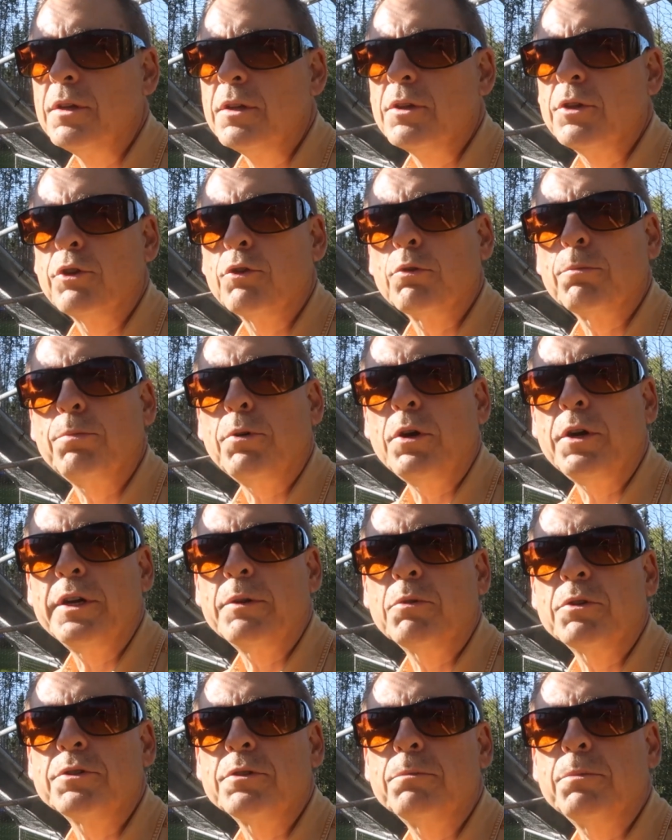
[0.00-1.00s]
little Pi
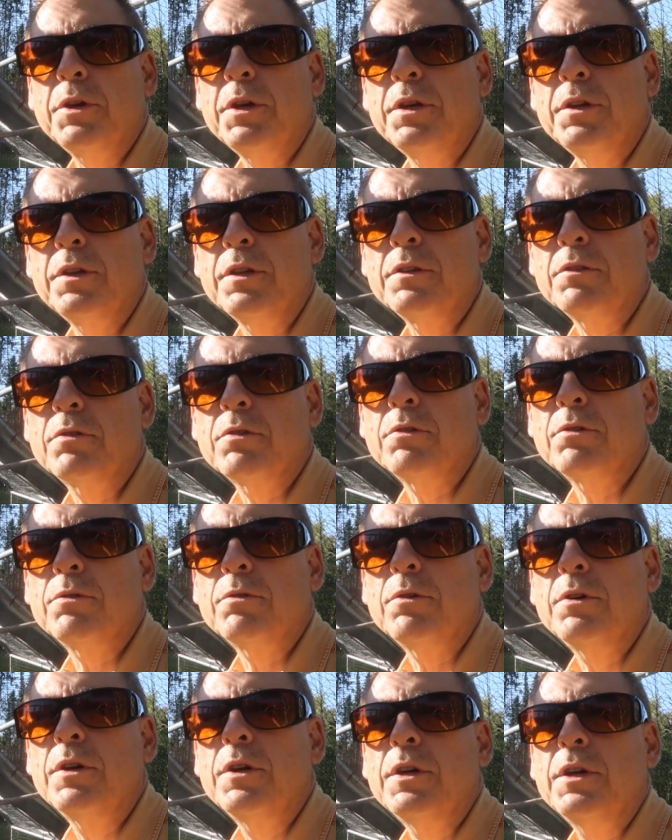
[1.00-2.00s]
wasn't bathing,
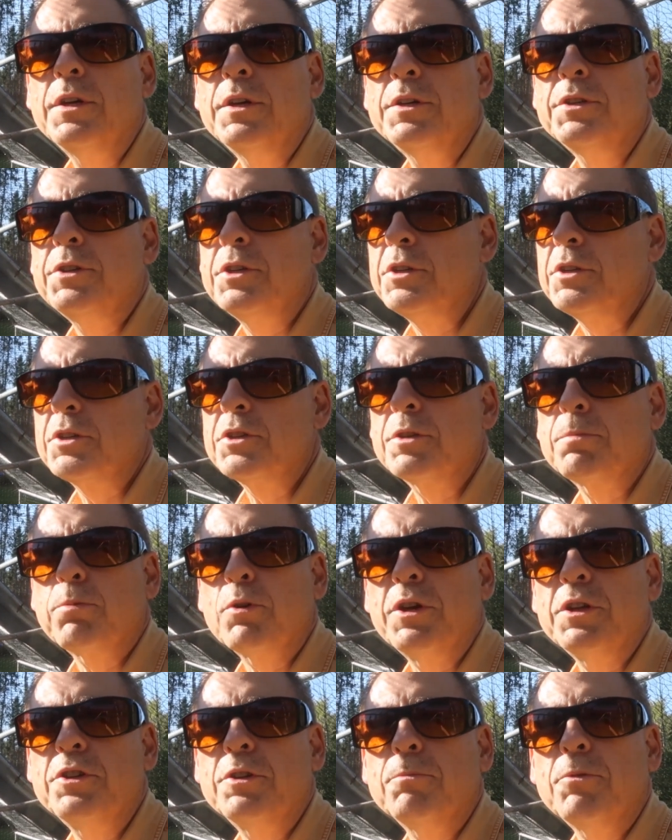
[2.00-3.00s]
so she just
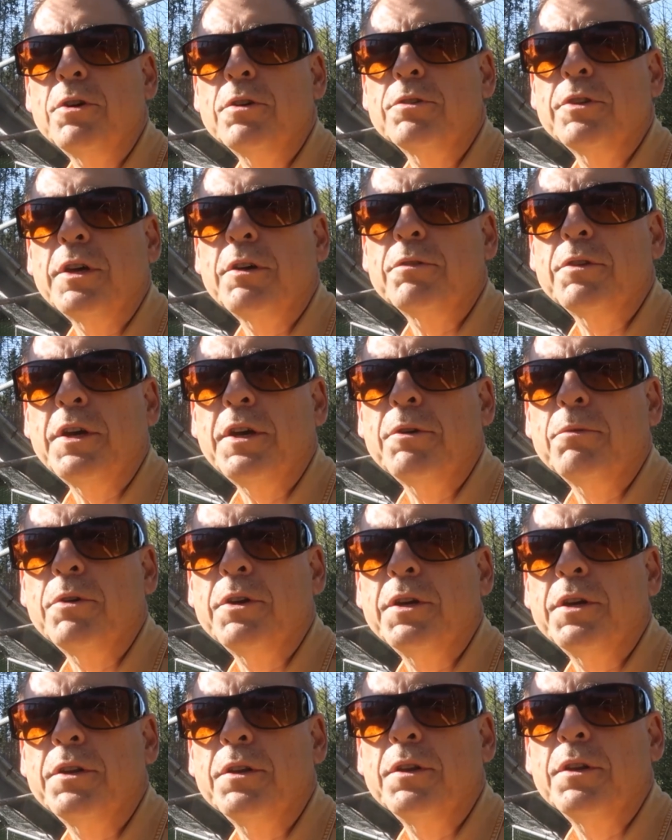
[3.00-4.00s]
sprayed them all down that
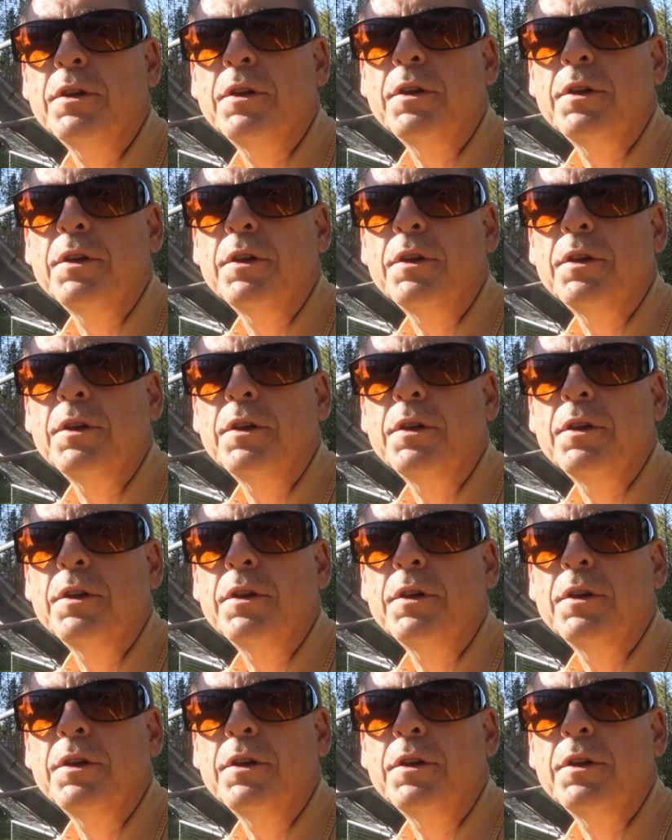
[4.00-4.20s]
way. And